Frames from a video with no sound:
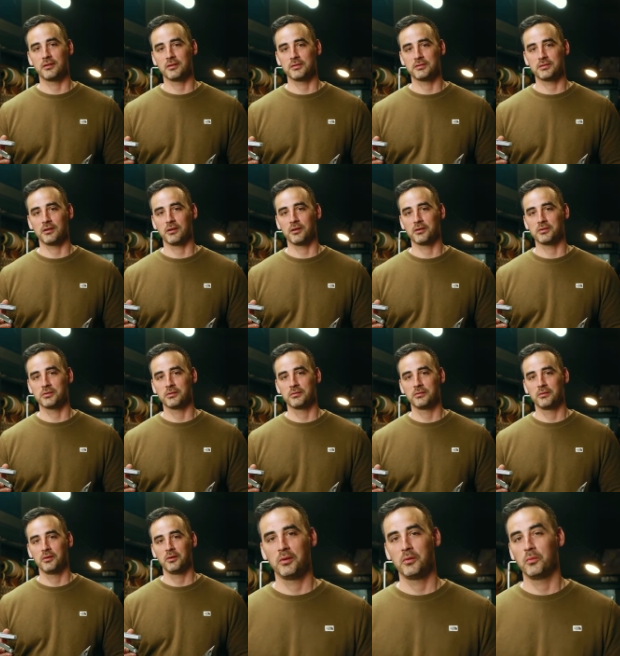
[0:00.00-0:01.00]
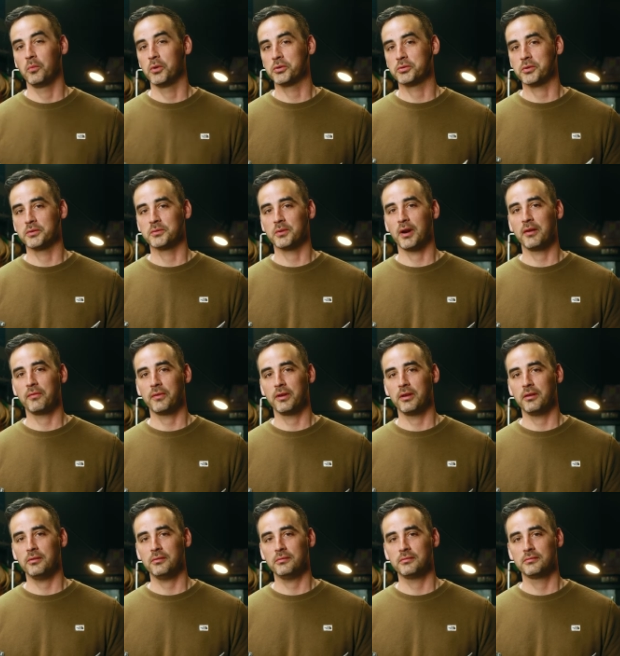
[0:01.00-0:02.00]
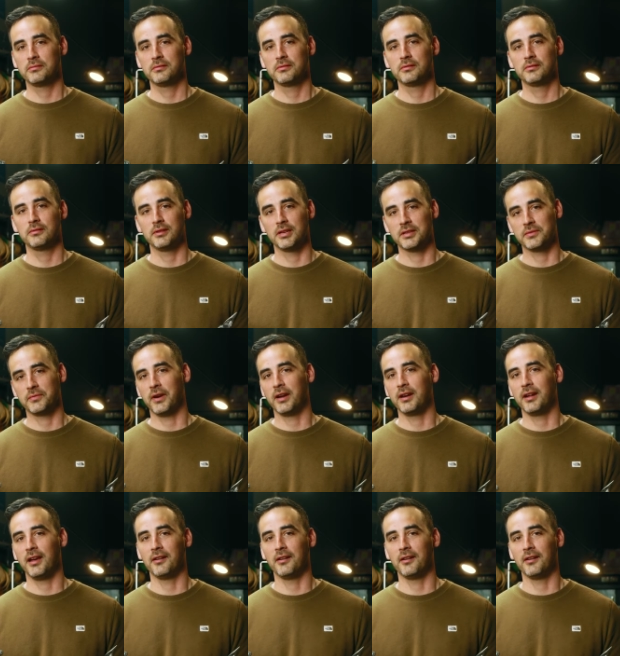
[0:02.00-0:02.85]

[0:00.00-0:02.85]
the Surge. Which one's right for you? Let's find